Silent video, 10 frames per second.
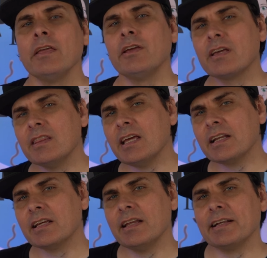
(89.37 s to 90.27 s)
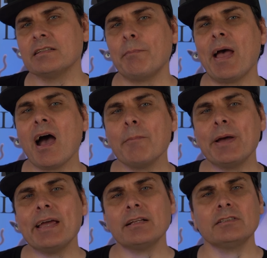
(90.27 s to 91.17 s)
You can then connect the power
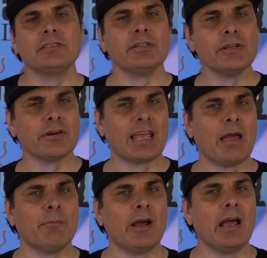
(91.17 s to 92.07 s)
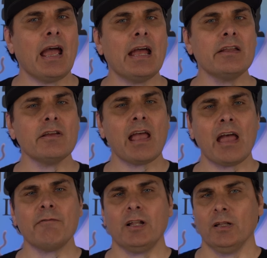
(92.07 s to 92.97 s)
bank to your camera and you
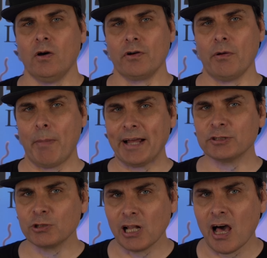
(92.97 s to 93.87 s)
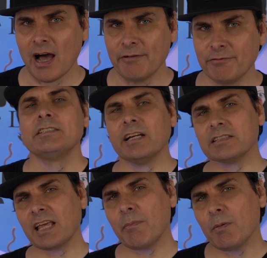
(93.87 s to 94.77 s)
have longer battery life.
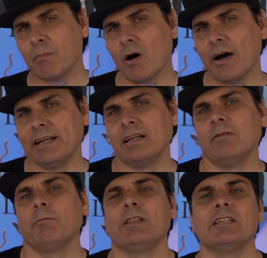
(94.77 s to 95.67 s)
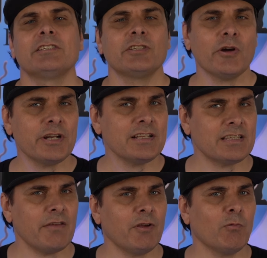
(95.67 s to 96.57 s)
Just keep in mind with the Sony
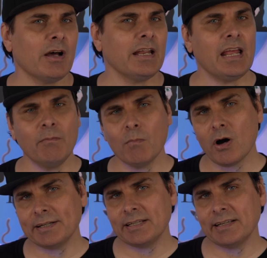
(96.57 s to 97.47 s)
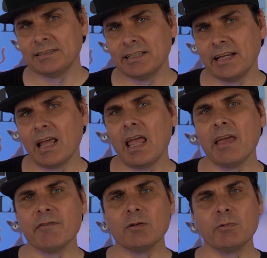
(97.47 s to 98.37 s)
ZV-1 in my testing,
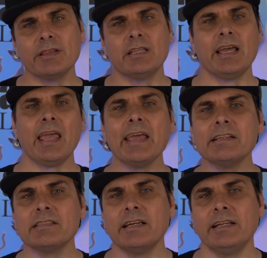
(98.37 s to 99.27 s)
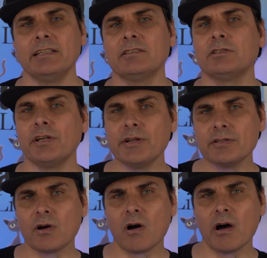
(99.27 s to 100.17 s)
even with the heat settings turned
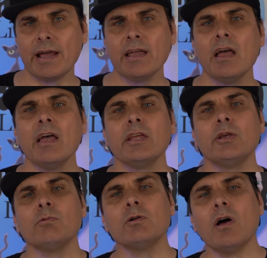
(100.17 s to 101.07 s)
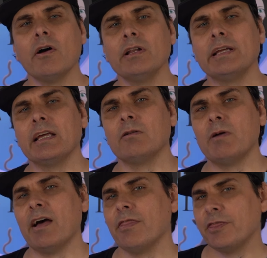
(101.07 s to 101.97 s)
to high, you will only get
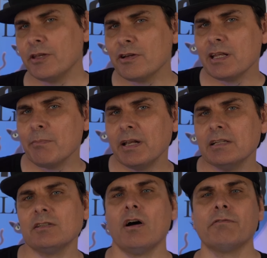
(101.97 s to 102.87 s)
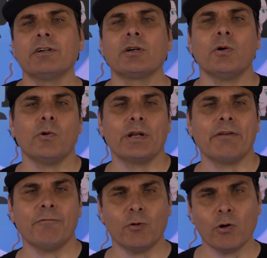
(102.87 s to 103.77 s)
around 30 minutes of
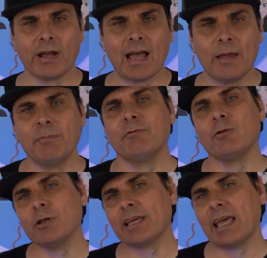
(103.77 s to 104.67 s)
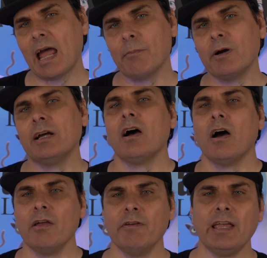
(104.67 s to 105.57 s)
recording 4K before the camera
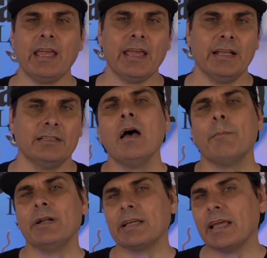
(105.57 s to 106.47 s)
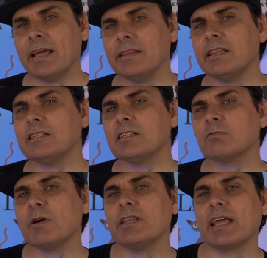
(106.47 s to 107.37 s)
overheats. But again, this is
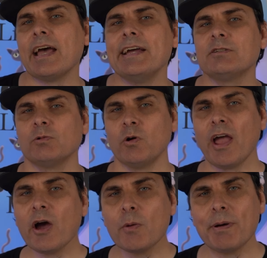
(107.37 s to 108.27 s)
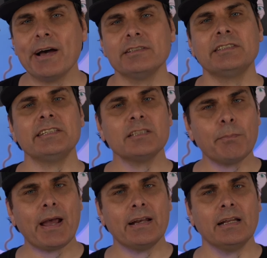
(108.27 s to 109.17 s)
where the cage will help out
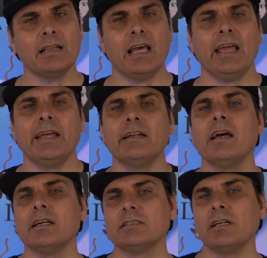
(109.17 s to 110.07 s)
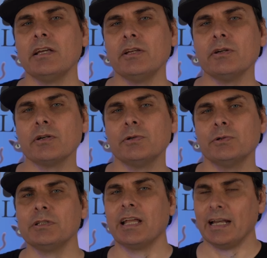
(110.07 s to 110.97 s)
dissipating the heat, so you
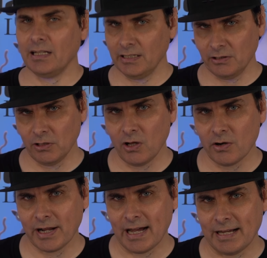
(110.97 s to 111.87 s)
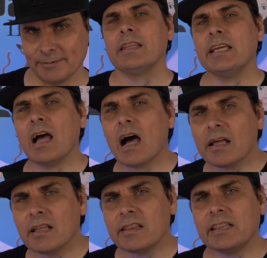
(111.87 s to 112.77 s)
could get a little longer. The
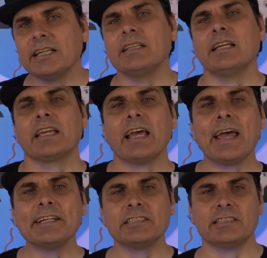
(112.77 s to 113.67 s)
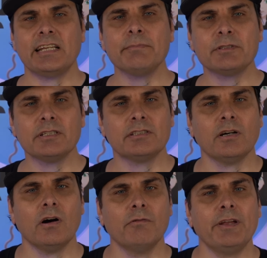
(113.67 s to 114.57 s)
other thing the cage seems to
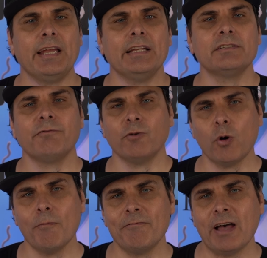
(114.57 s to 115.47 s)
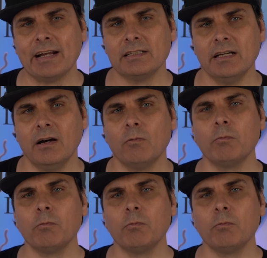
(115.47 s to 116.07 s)
solve is form factor.